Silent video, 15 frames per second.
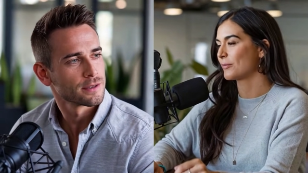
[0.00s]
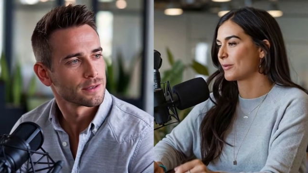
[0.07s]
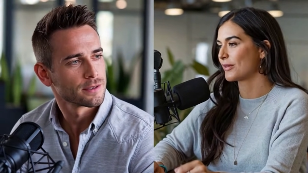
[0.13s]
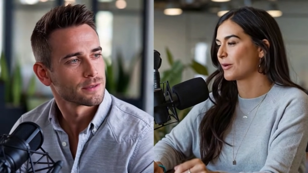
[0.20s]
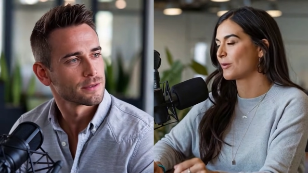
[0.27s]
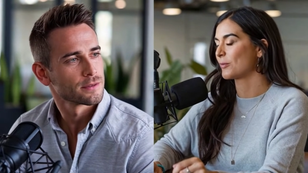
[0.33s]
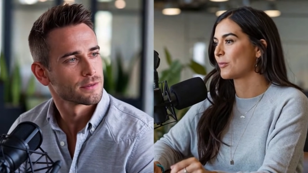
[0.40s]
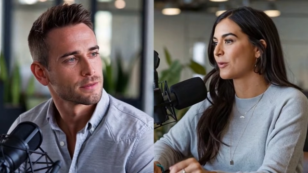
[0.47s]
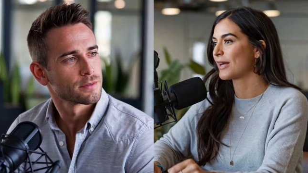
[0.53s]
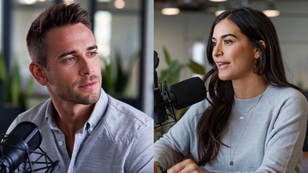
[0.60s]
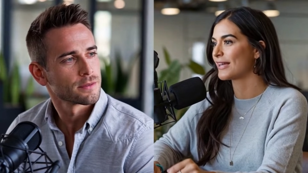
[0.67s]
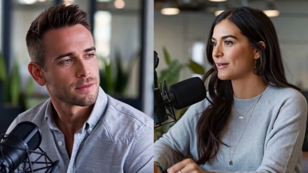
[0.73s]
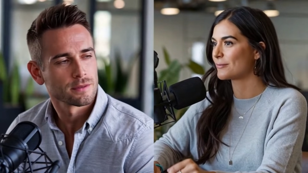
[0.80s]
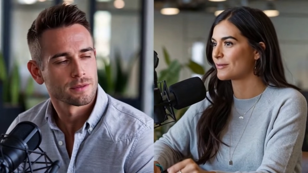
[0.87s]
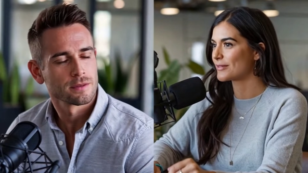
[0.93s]
Speaker 1: When you're way
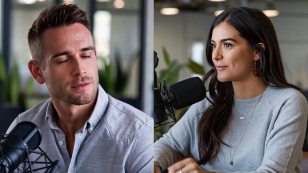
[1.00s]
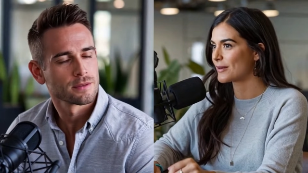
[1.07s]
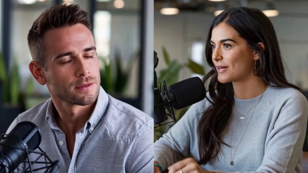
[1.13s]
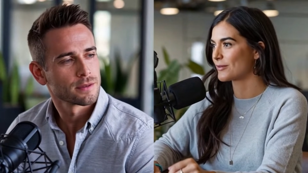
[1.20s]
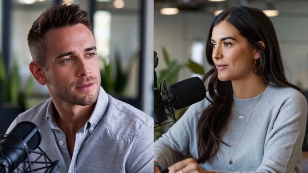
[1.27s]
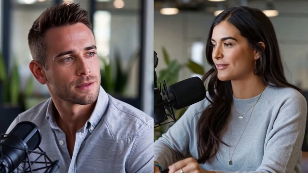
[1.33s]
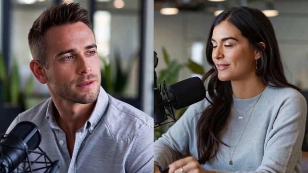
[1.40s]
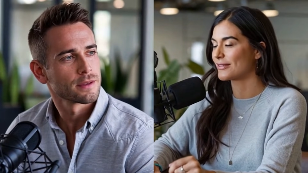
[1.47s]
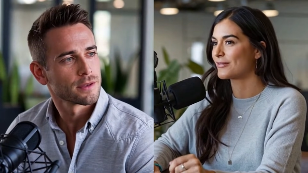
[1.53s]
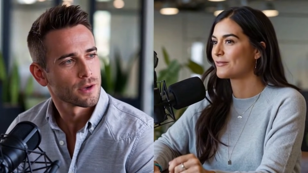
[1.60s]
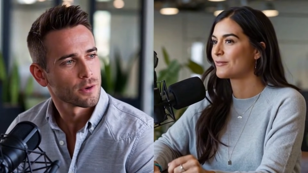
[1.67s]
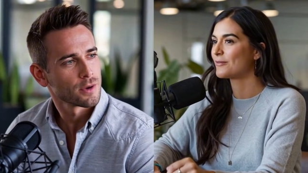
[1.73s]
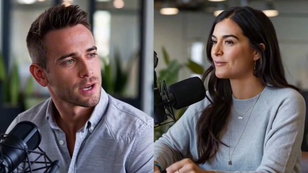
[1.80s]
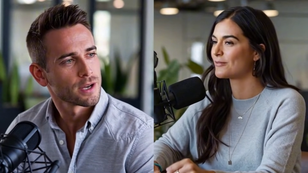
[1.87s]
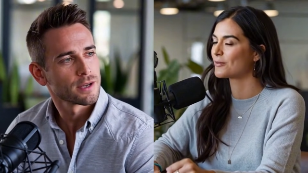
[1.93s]
up in the mountains. Oh,
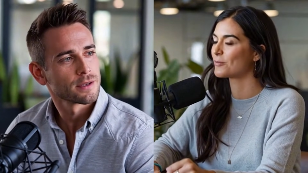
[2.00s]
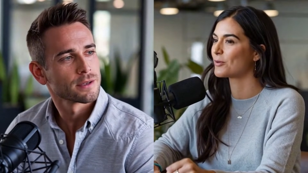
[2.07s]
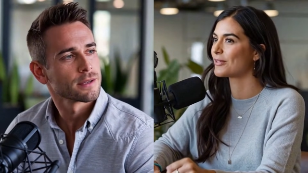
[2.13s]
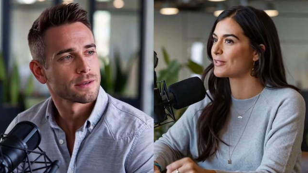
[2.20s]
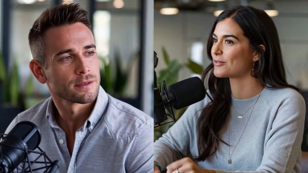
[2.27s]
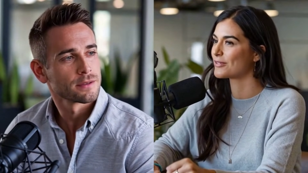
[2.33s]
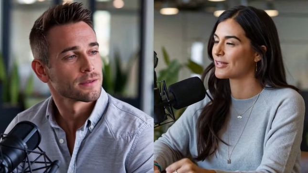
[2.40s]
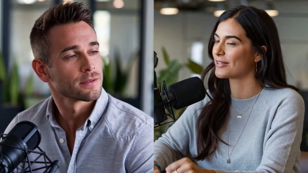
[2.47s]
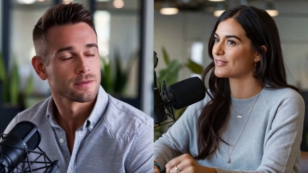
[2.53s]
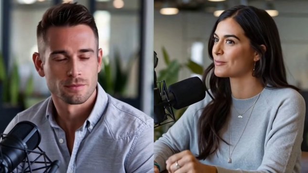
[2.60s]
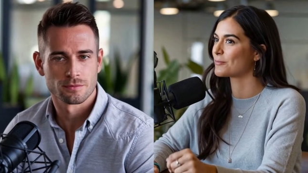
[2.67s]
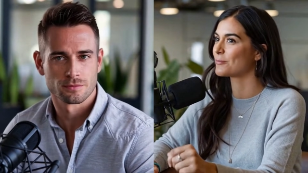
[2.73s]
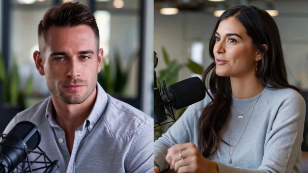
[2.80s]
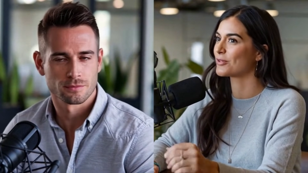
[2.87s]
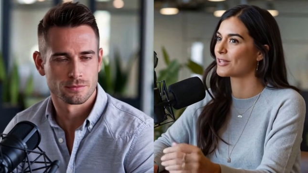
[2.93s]
wow. We're using some
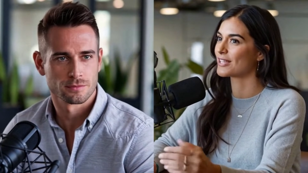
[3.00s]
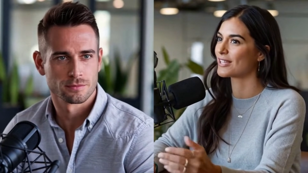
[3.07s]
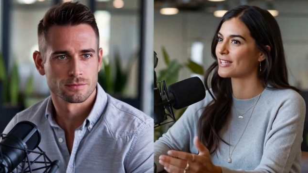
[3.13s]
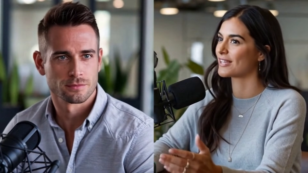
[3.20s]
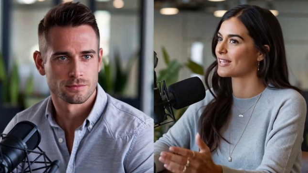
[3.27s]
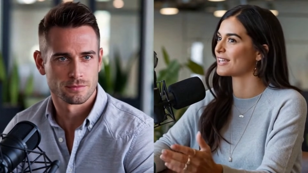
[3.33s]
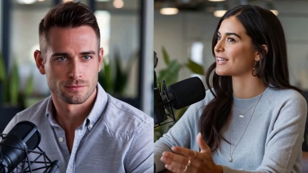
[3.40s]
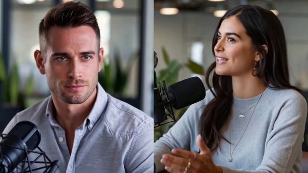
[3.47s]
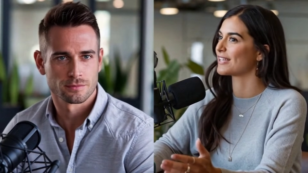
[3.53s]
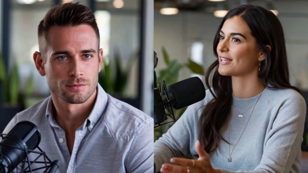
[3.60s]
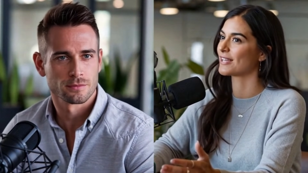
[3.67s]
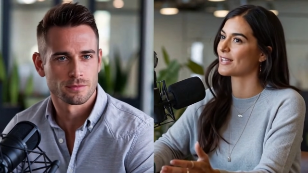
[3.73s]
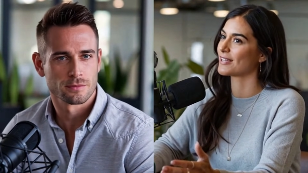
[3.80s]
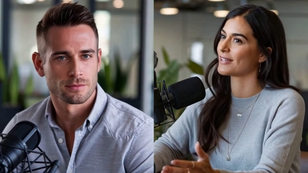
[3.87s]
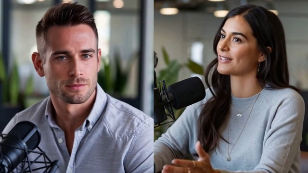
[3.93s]
pretty
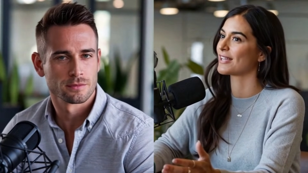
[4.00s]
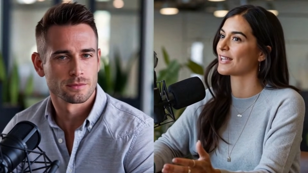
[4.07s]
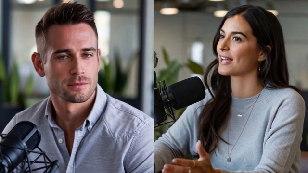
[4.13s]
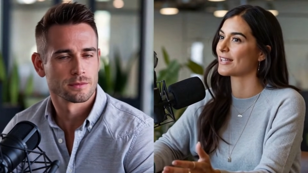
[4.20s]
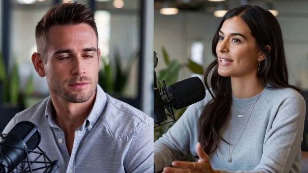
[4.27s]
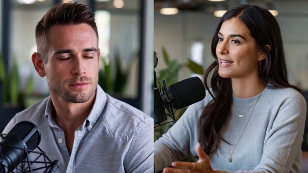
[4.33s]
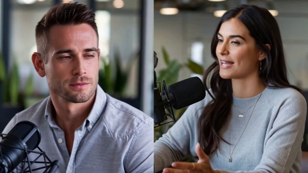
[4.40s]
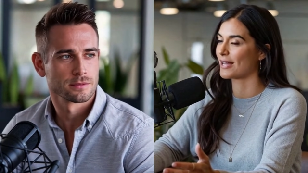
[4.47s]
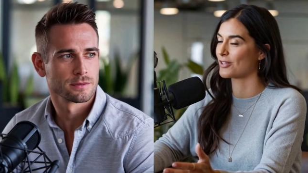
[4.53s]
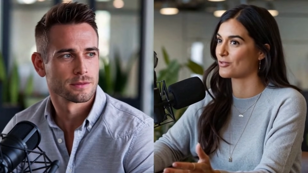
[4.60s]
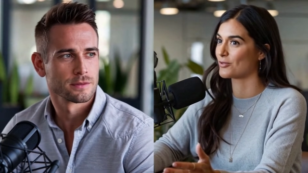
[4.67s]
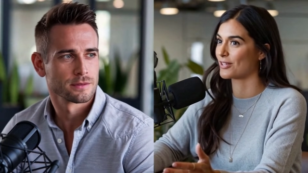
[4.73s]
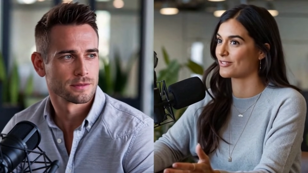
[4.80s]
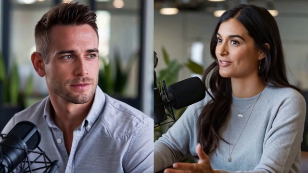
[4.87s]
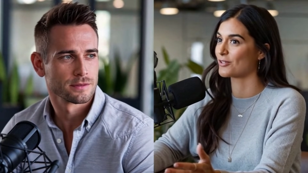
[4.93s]
uh, cutting-edge
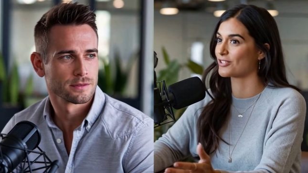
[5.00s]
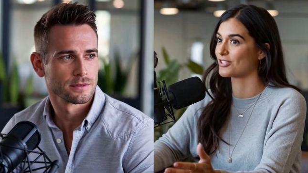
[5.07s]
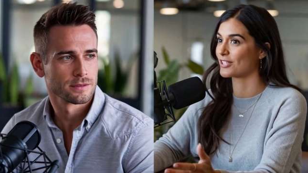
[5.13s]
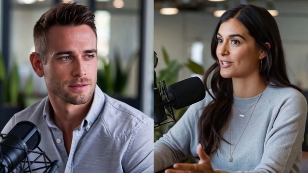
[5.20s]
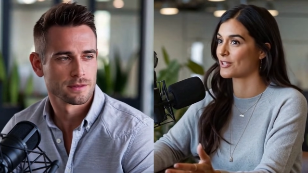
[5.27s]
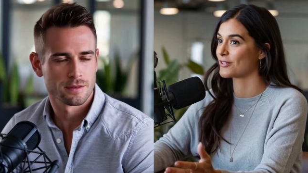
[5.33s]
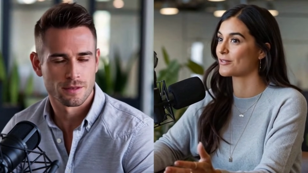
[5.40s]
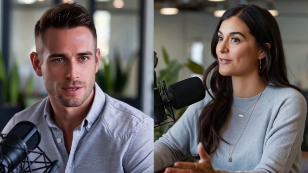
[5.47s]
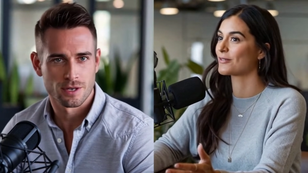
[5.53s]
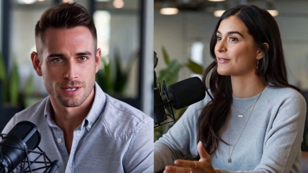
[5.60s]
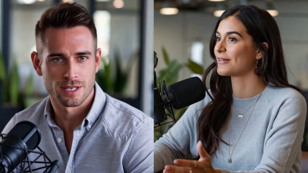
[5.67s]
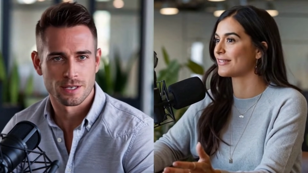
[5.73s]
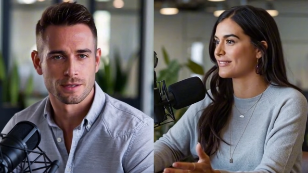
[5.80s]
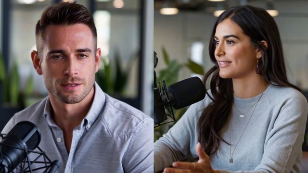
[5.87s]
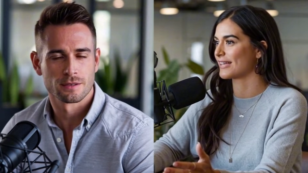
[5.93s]
research here. Okay.
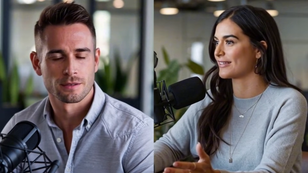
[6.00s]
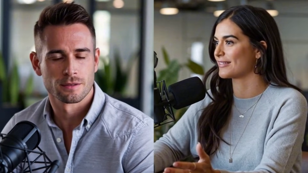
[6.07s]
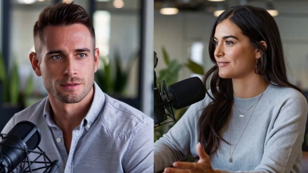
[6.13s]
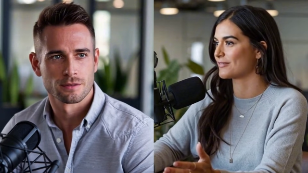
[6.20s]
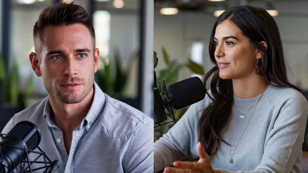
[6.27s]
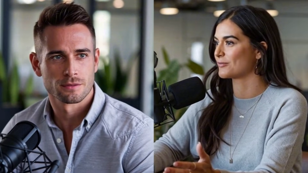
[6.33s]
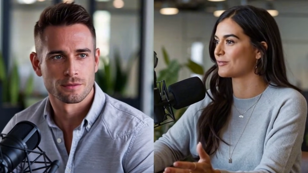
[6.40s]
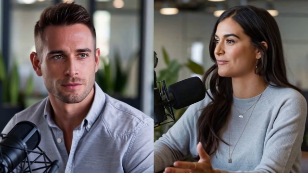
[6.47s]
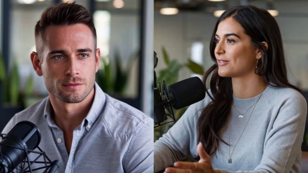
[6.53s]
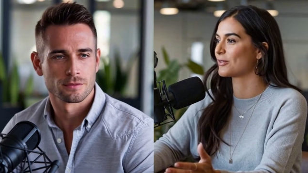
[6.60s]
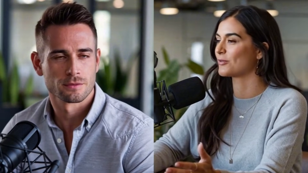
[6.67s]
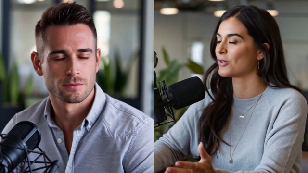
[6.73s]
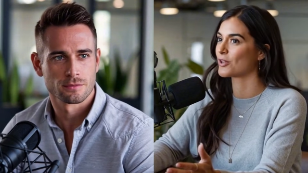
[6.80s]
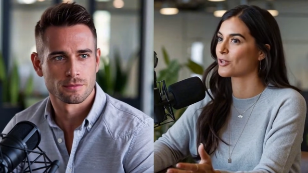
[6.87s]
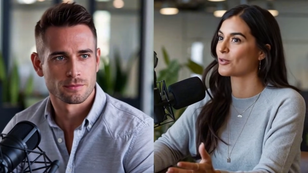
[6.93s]
A scientific review
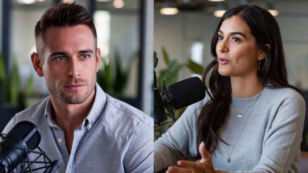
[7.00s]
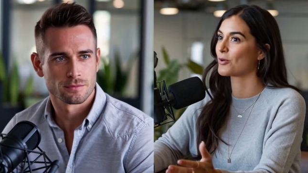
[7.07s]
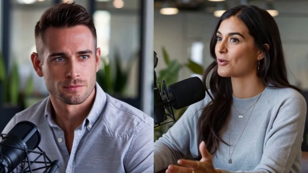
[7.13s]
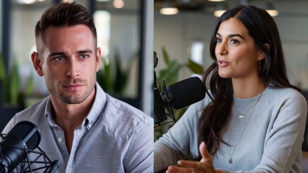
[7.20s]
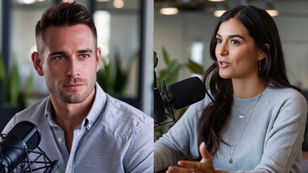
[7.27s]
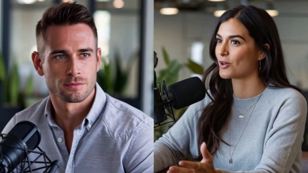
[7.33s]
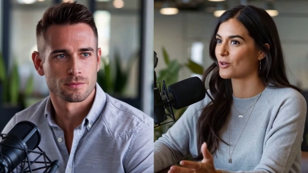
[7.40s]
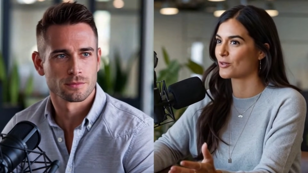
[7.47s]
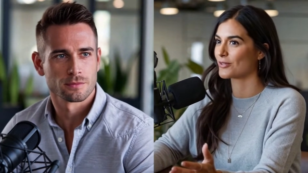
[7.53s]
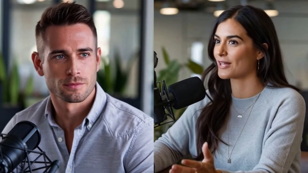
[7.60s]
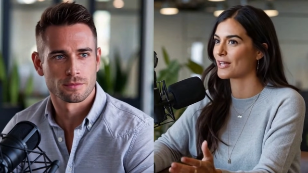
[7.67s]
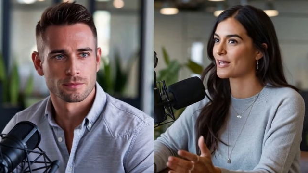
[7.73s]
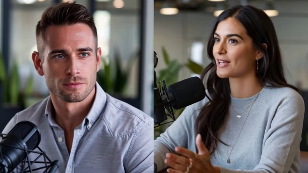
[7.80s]
article called